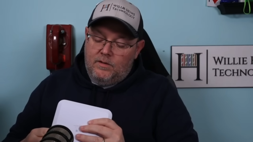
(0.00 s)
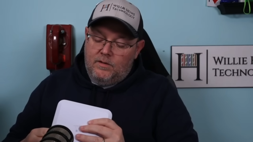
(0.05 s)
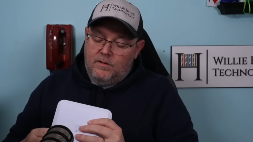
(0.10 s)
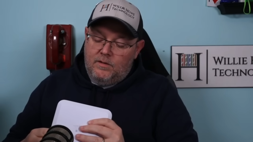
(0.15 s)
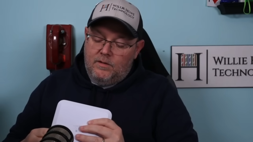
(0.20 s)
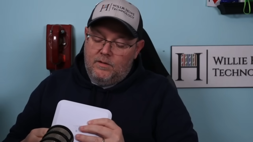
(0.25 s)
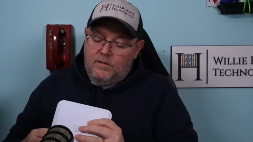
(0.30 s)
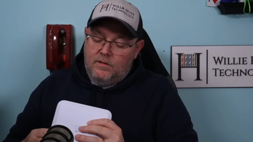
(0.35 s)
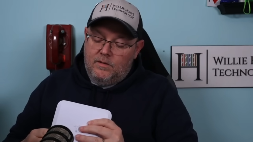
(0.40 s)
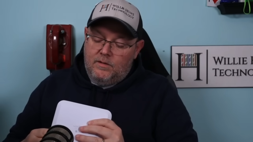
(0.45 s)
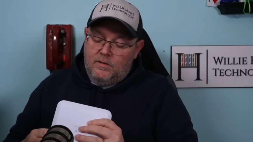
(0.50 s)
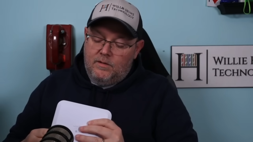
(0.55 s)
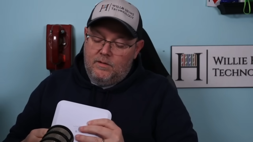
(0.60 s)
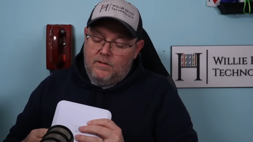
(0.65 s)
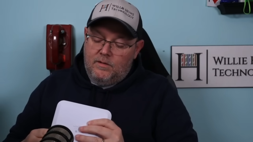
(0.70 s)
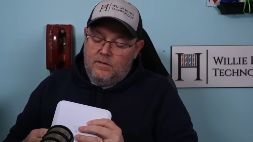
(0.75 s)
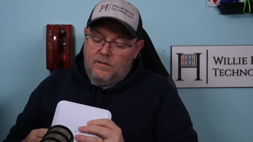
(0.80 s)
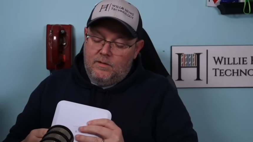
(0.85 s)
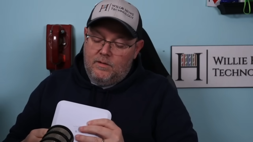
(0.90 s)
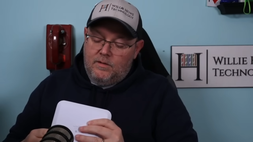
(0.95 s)

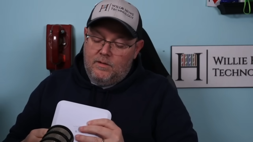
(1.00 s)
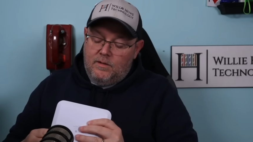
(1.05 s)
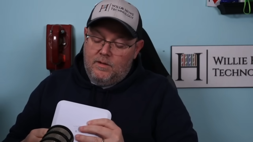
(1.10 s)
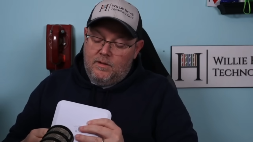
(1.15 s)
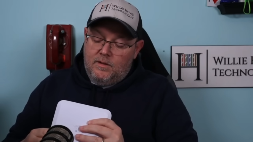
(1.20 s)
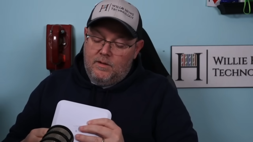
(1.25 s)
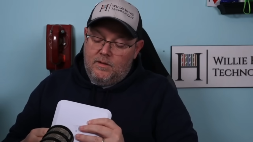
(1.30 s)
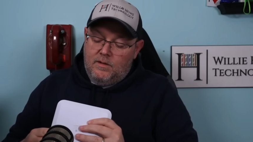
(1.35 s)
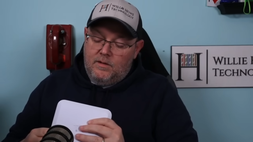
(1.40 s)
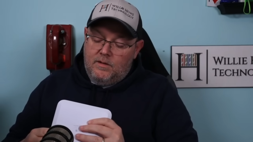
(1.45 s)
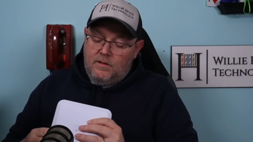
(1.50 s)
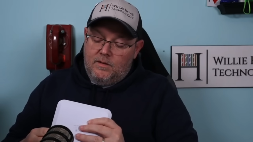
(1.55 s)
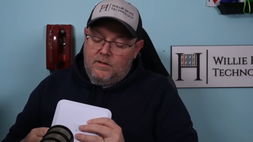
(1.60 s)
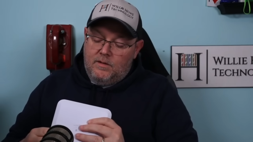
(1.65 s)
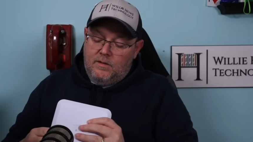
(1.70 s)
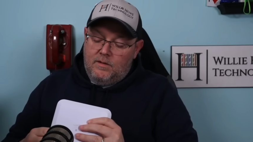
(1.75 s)
[no speech]